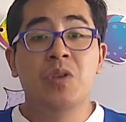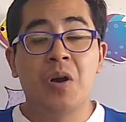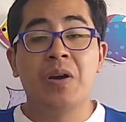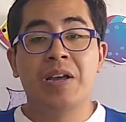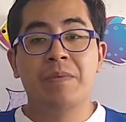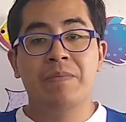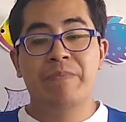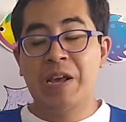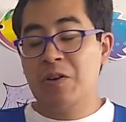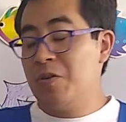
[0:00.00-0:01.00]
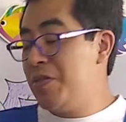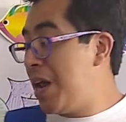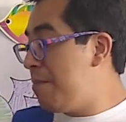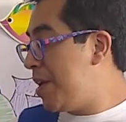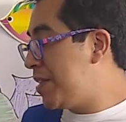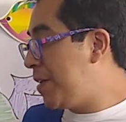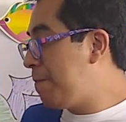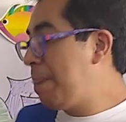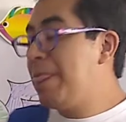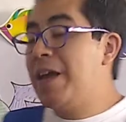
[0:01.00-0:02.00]
dog, el perro dálmata.
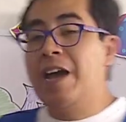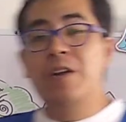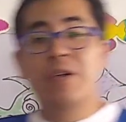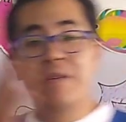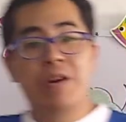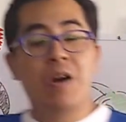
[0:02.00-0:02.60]
Another